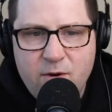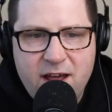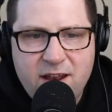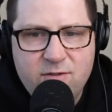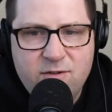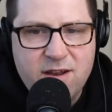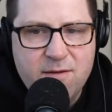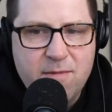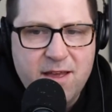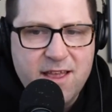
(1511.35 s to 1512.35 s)
how did you kind
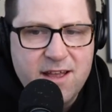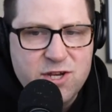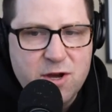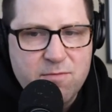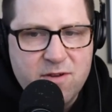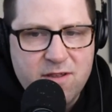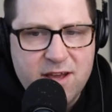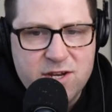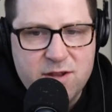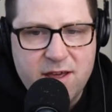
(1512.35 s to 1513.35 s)
of make that jump to
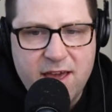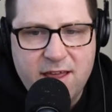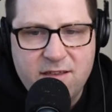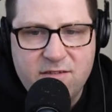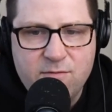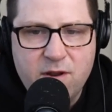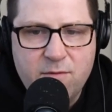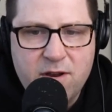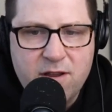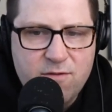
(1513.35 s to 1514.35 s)
actually like, hey, this is what I
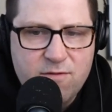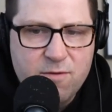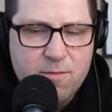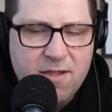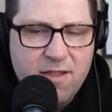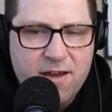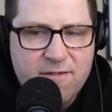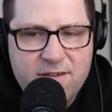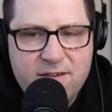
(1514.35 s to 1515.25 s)
want to do for my life?